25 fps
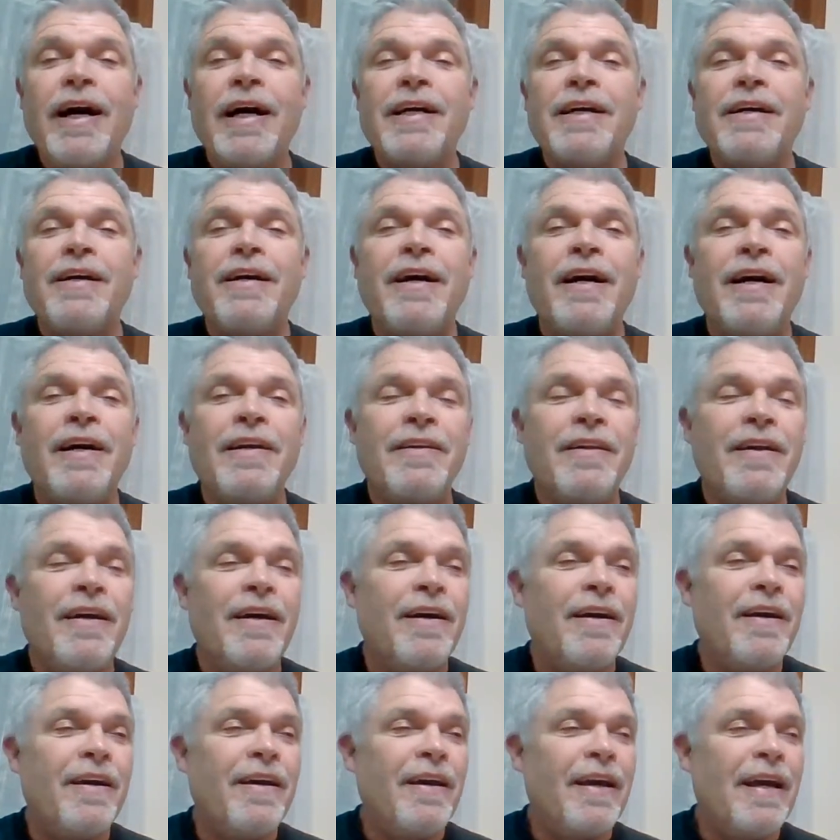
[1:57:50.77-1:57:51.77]

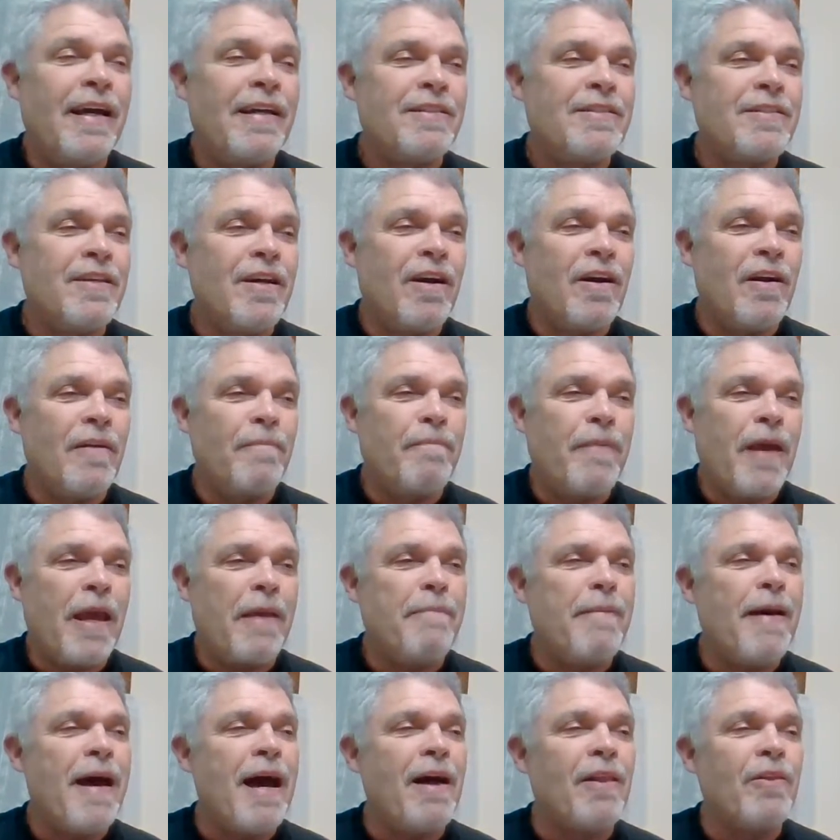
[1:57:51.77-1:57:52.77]
at our
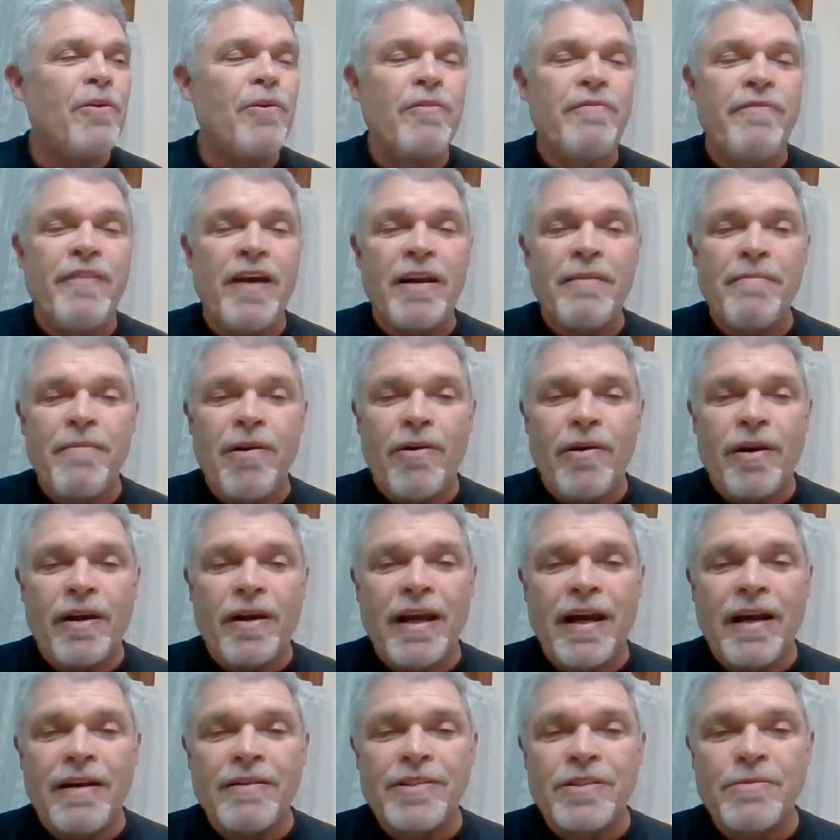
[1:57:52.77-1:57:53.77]
PayPal or Venmo
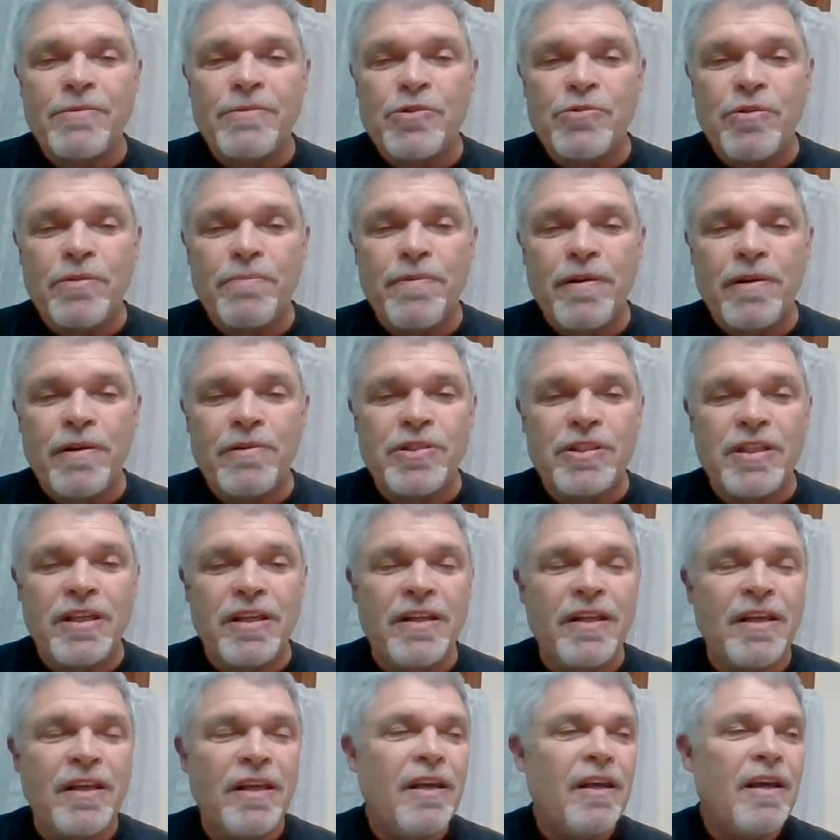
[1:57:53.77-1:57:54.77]
accounts, which we
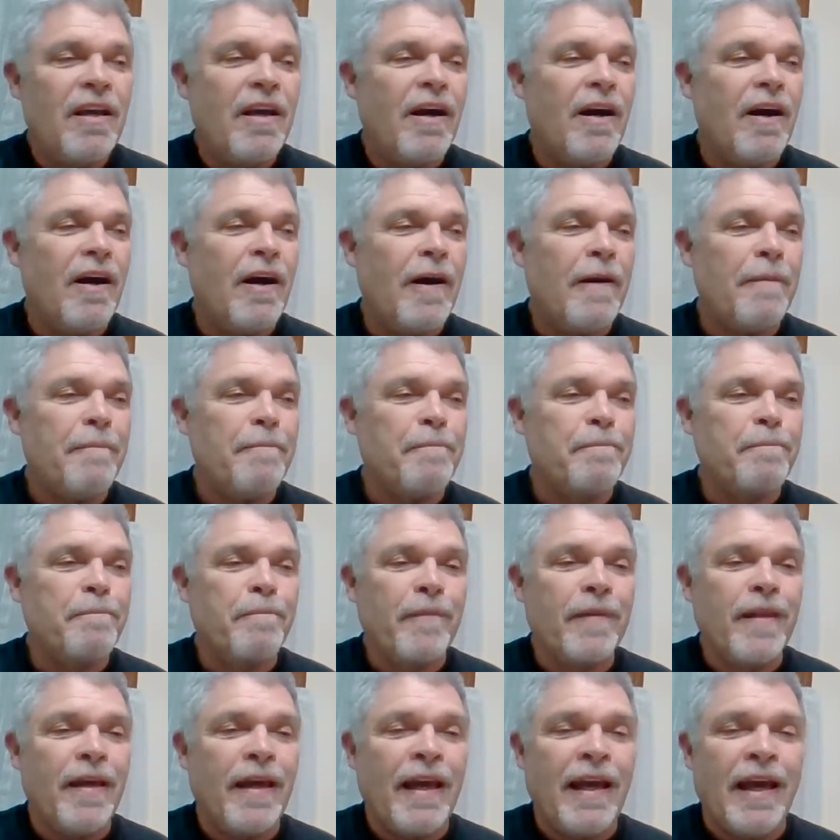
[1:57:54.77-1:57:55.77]
posted.
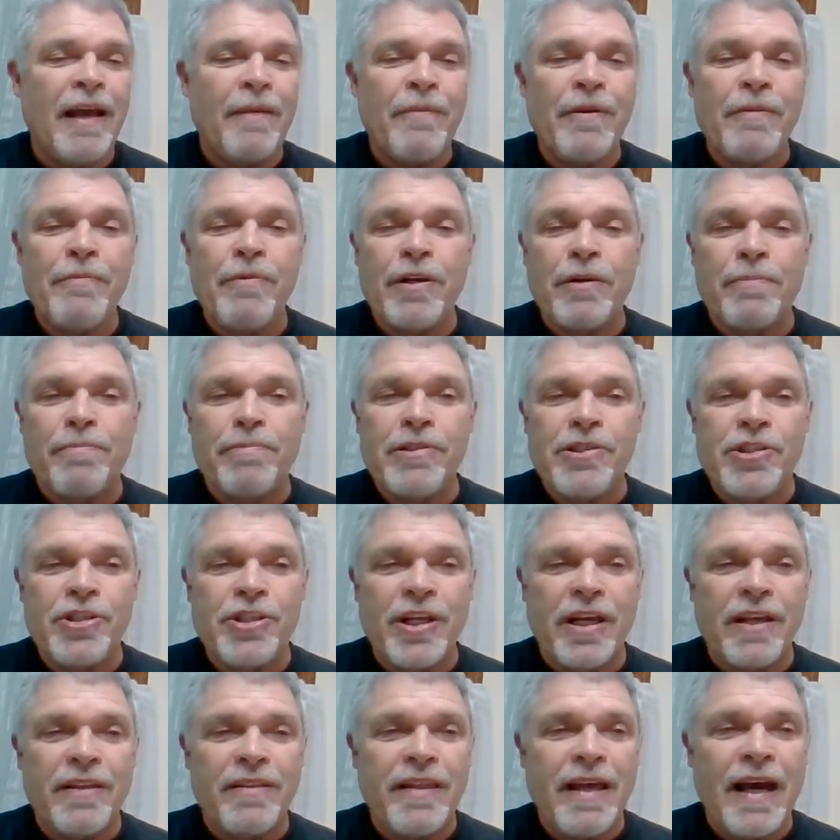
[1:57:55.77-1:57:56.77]
And we would
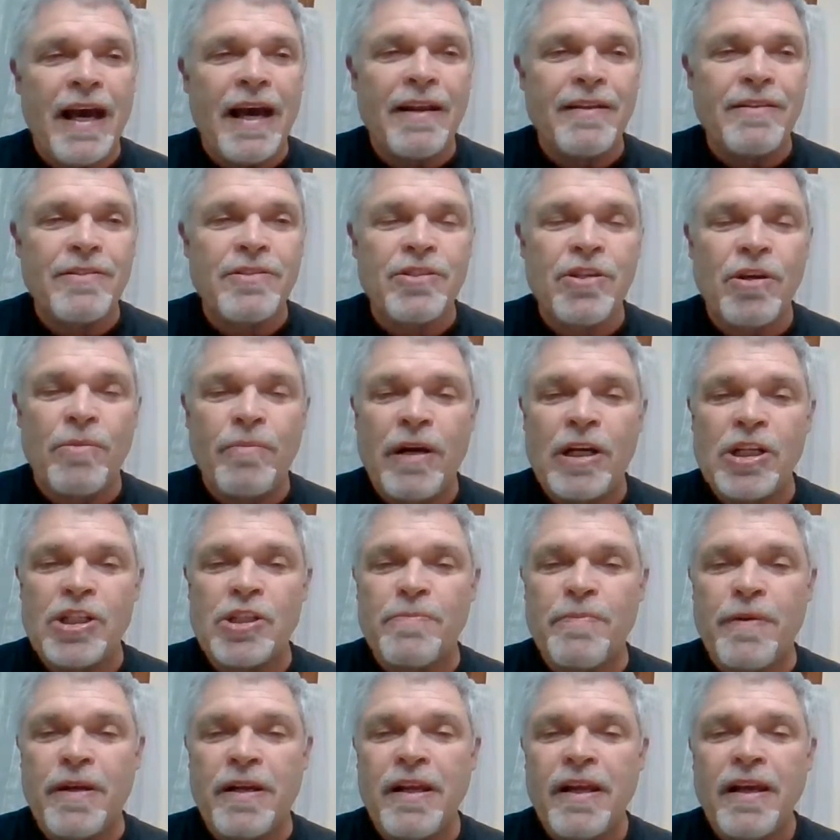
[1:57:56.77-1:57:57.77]
appreciate that so
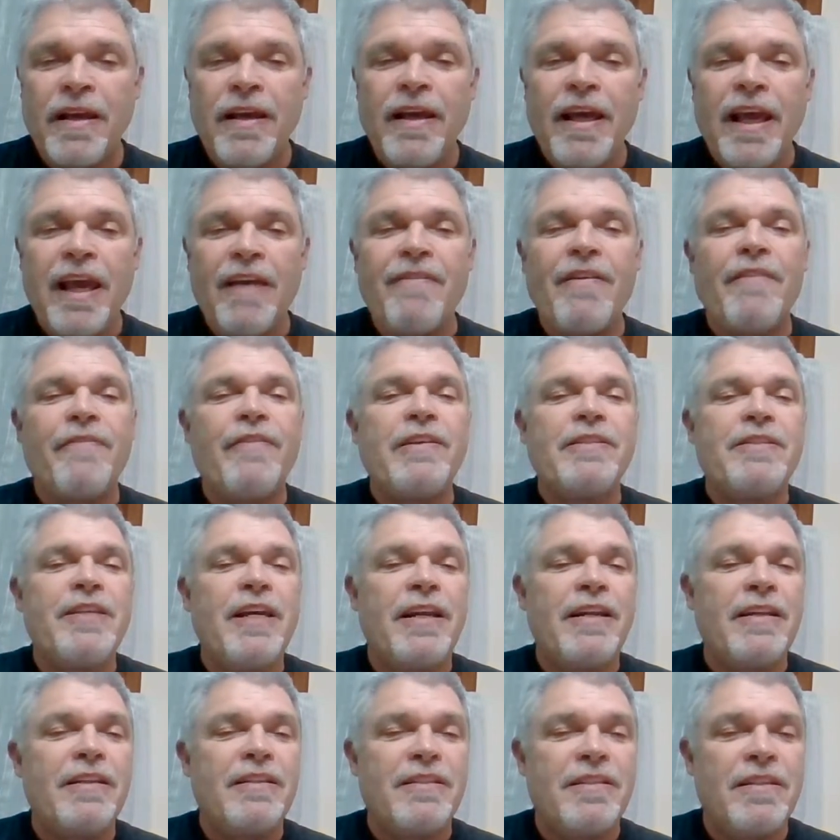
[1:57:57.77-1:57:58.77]
much. But even if you
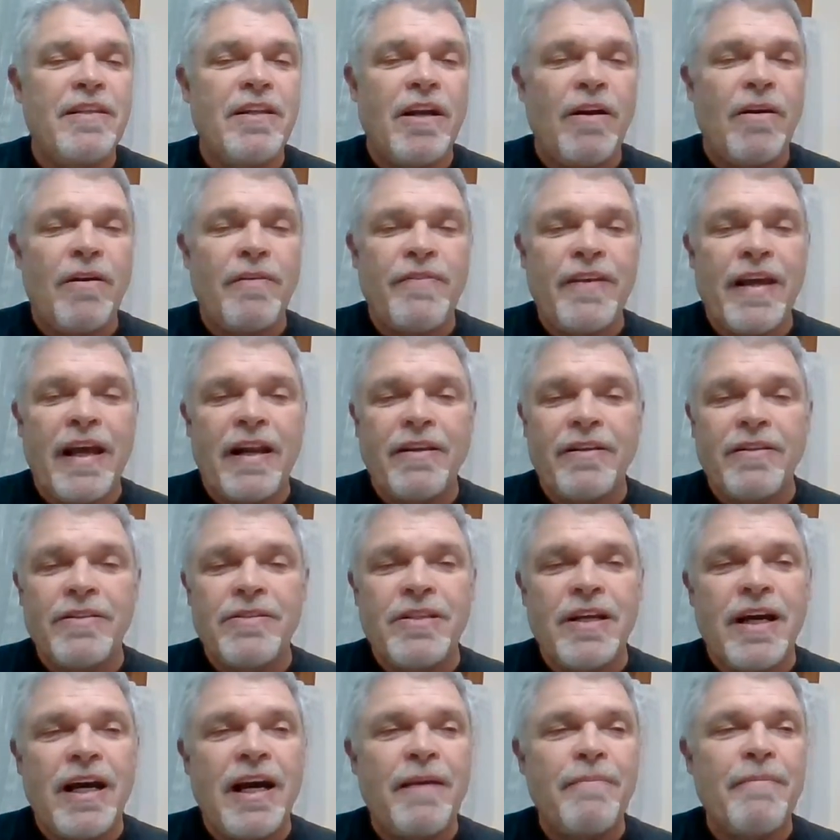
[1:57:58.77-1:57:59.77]
didn't, if you had a
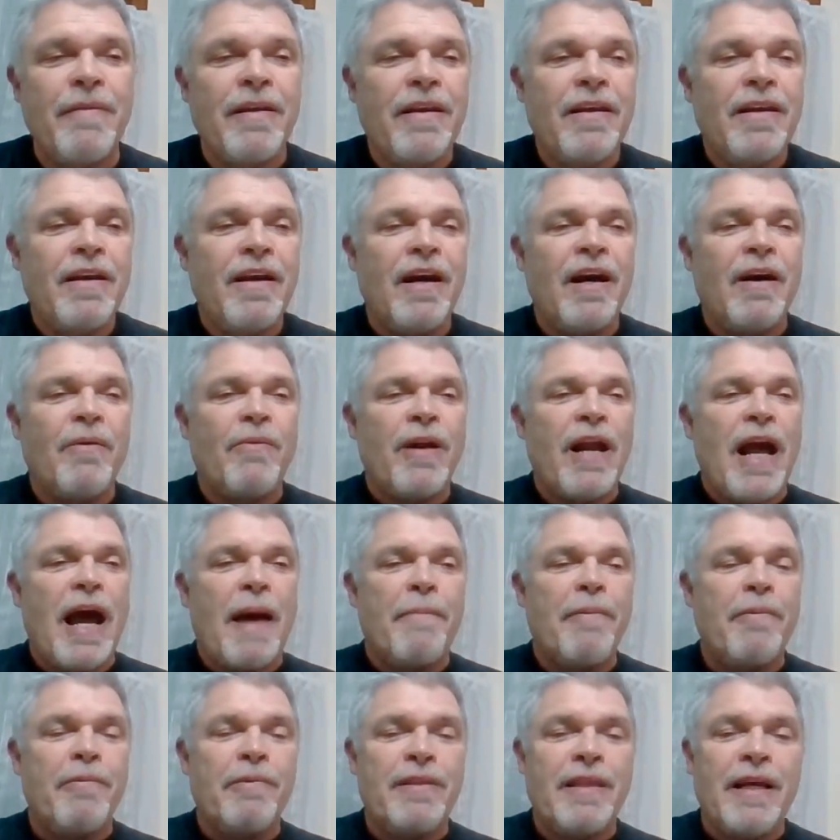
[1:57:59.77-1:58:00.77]
good time, we're
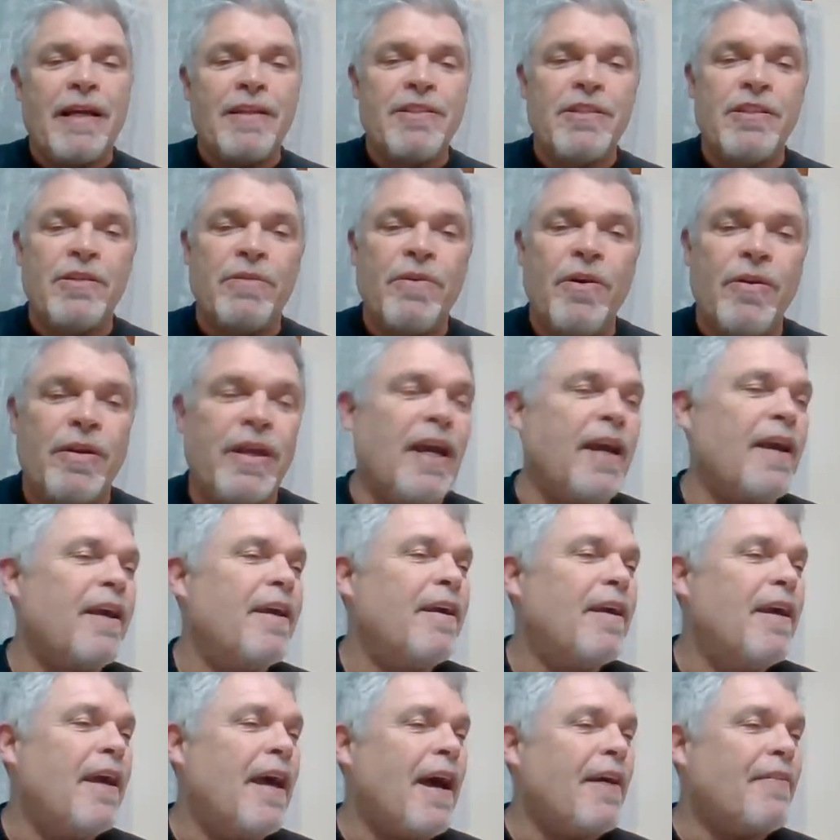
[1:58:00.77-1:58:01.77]
happy with that too.
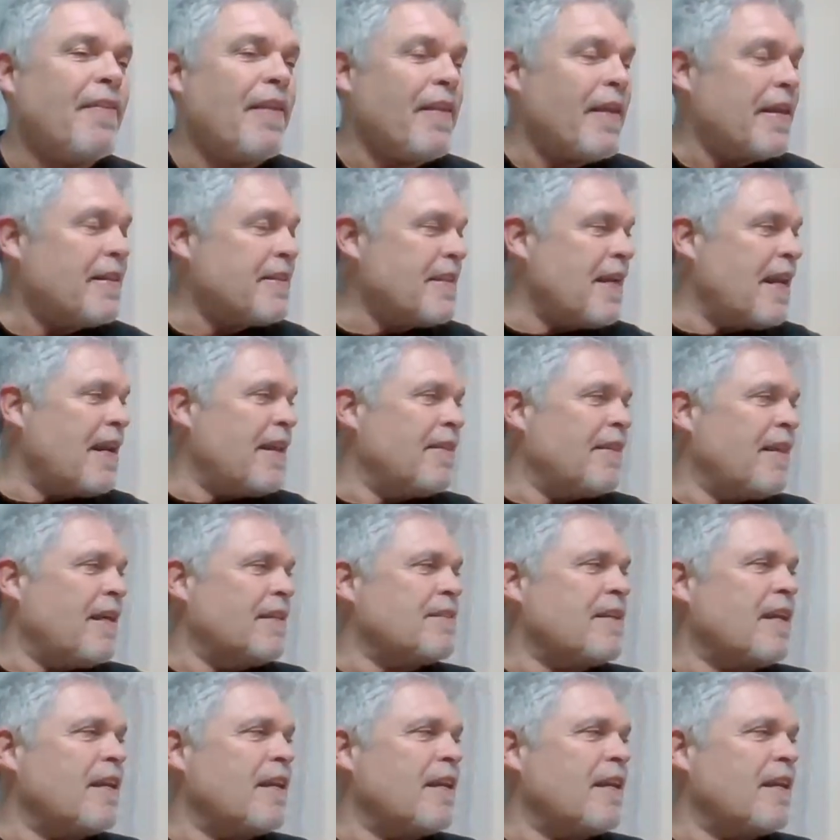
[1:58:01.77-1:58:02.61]
Okay, now that's